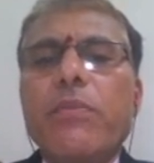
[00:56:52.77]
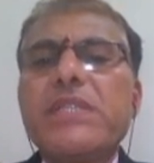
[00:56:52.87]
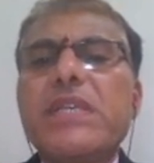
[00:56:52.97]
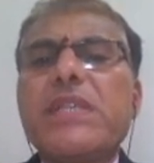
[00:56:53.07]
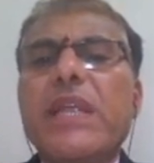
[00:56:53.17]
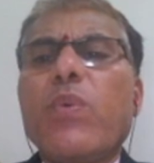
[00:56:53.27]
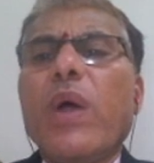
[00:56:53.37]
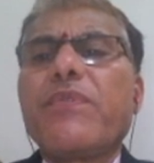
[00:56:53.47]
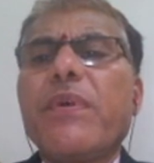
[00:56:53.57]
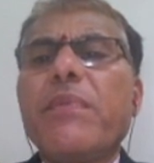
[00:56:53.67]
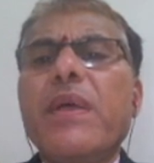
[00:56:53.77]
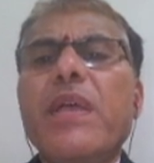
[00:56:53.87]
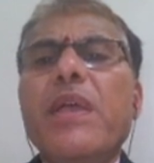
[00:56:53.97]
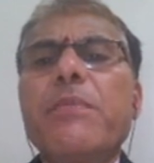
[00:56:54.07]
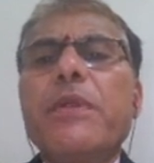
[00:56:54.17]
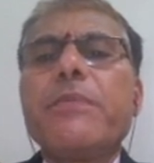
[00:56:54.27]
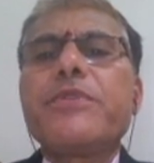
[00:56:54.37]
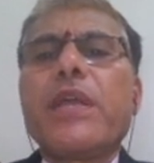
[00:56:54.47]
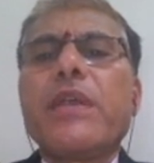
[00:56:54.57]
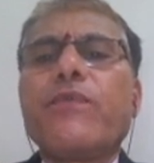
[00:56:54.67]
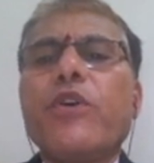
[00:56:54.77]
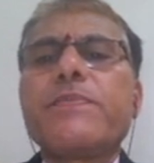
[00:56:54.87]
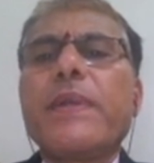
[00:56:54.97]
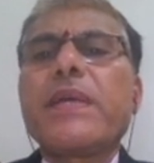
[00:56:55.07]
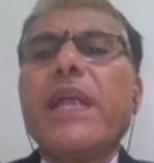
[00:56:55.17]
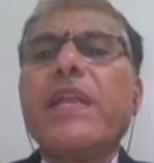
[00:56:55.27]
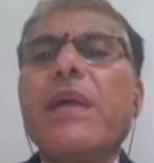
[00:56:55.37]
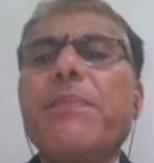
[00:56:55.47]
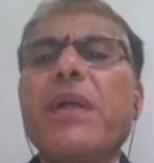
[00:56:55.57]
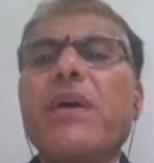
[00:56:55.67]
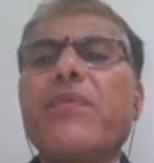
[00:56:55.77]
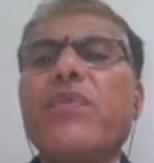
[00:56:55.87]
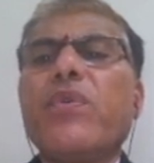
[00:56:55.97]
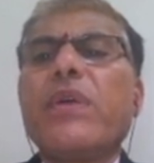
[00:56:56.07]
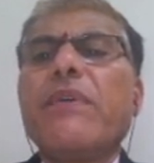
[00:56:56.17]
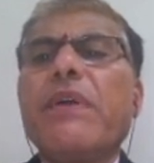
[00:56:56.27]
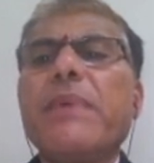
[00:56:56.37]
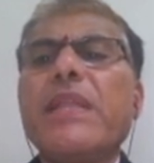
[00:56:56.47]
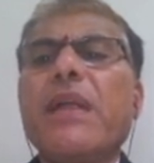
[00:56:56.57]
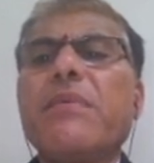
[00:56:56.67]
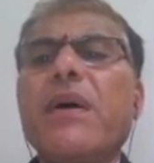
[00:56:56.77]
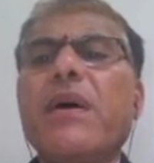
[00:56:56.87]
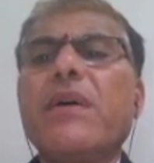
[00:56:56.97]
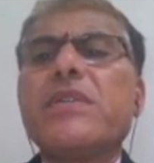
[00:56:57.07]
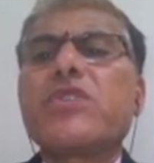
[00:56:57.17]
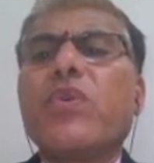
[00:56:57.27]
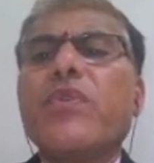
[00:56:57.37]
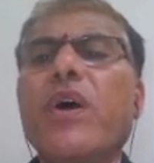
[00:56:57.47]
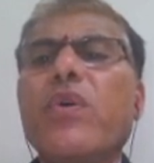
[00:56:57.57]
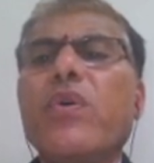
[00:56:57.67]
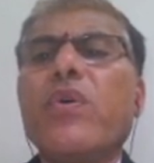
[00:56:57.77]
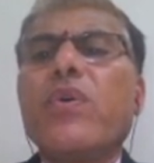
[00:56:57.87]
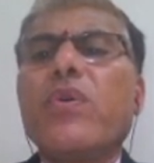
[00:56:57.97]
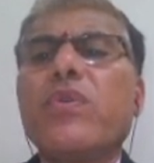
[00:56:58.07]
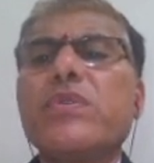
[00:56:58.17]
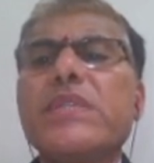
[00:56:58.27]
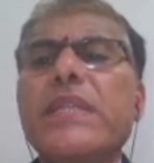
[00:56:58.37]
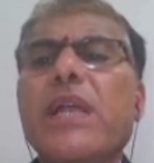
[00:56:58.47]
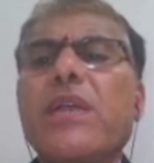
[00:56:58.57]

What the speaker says: how much is required from minimum shear reinforcement criteria point of view given by that just now we have seen